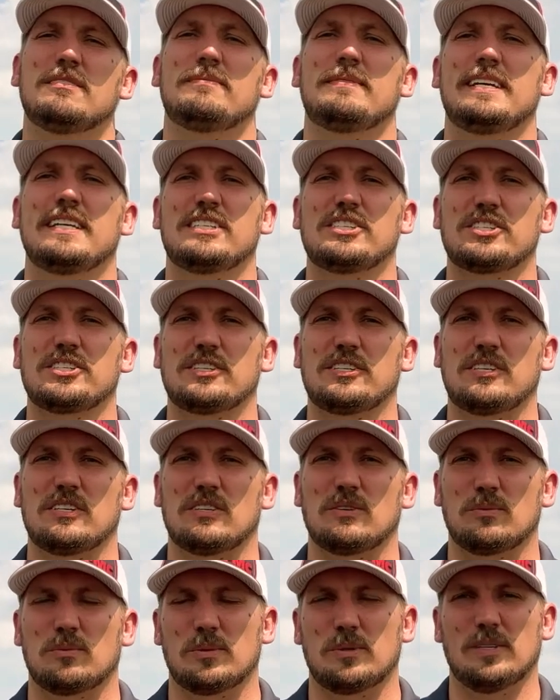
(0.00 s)
make
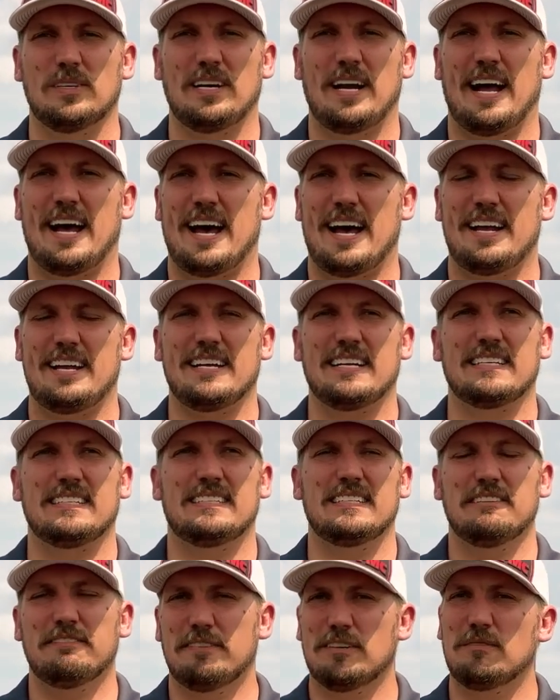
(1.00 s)
sure we're adding
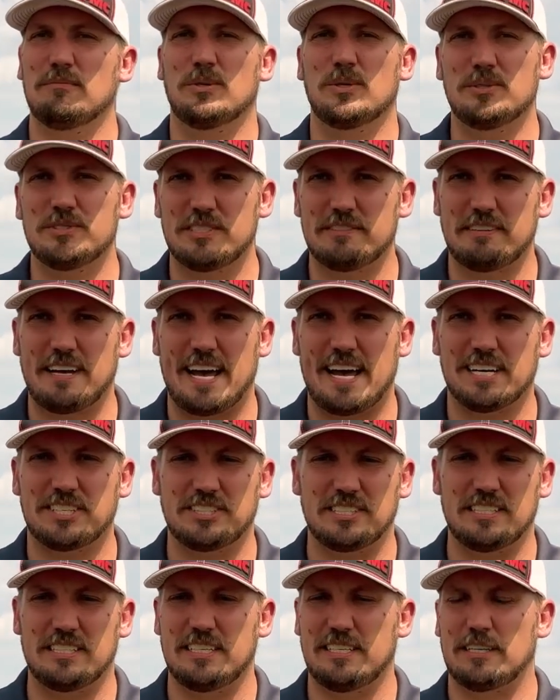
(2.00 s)
different modes of
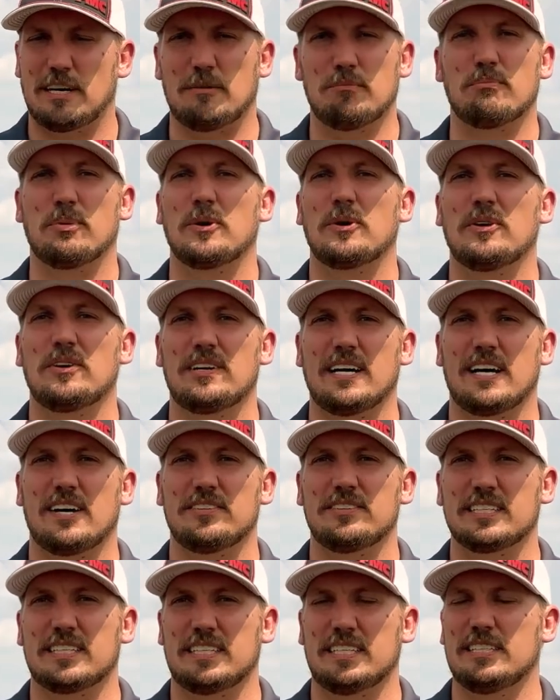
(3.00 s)
action into our burn
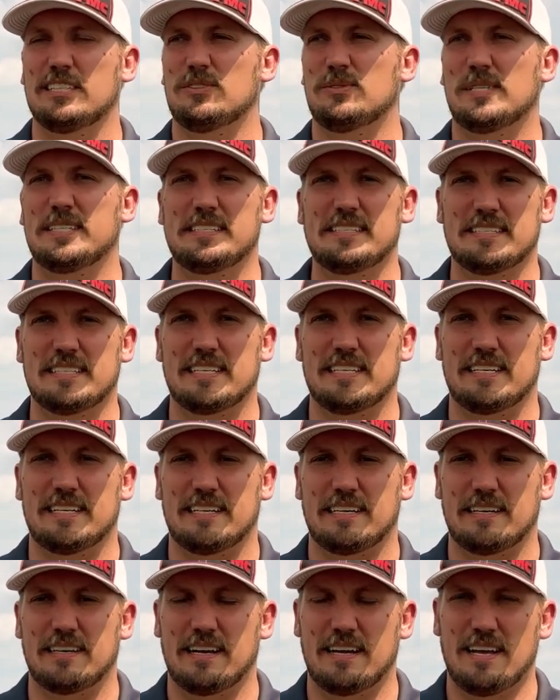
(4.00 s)
down to kill what's
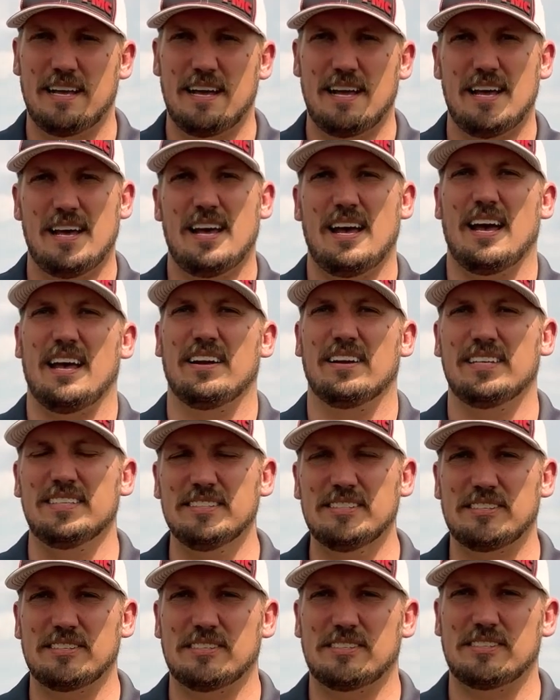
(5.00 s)
there. And
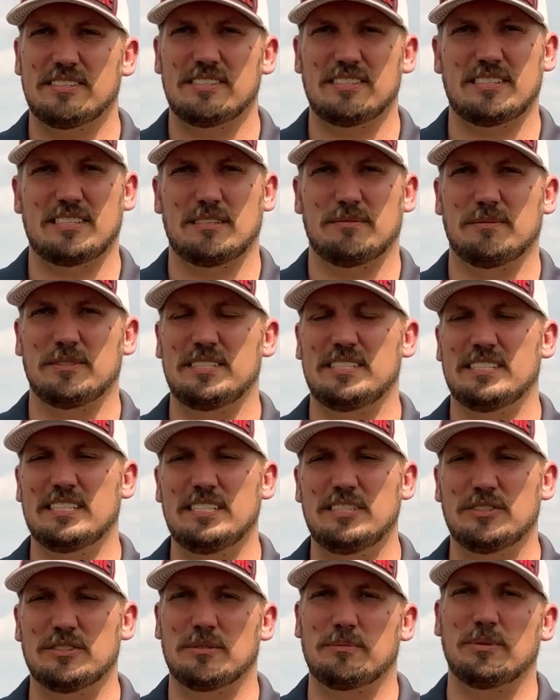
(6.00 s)
also some
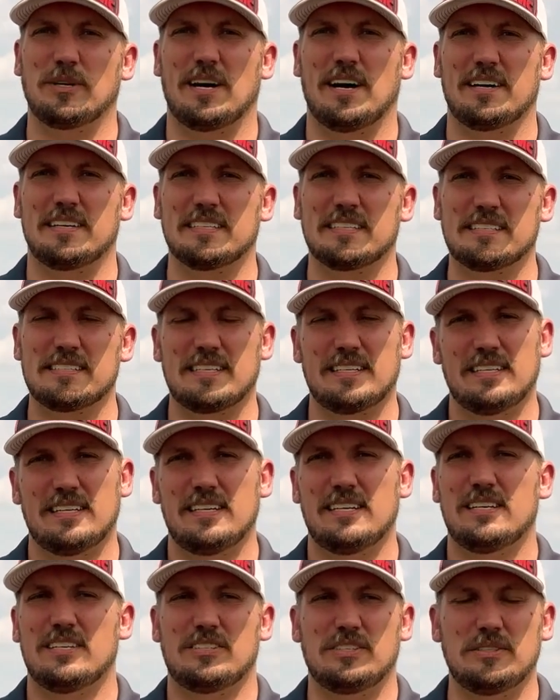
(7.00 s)
residual products
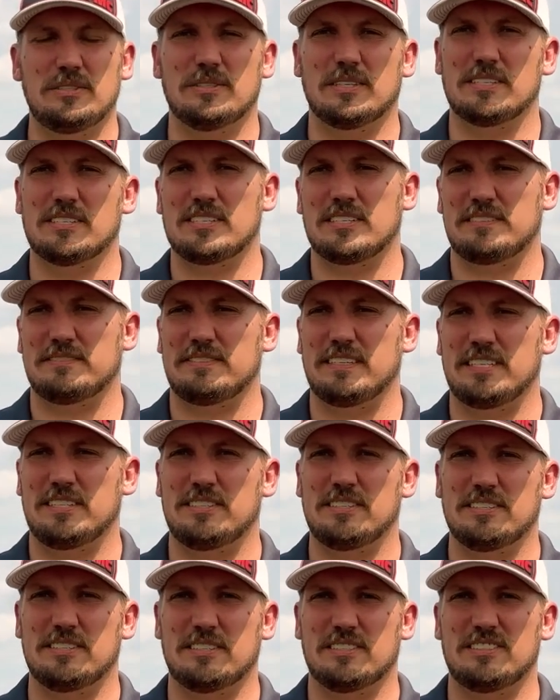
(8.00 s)
to our
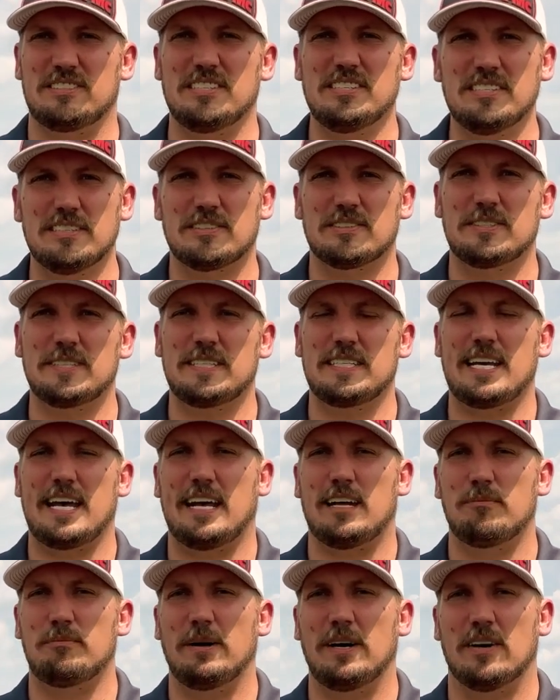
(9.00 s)
sulfentrazone just to really
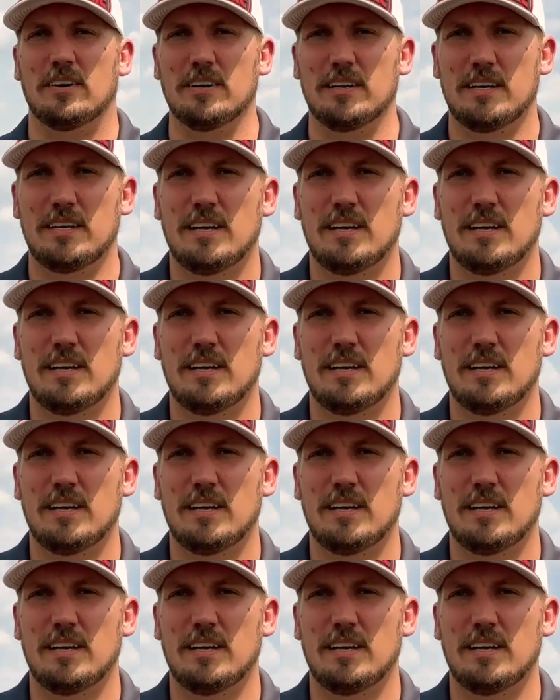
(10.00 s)
help out.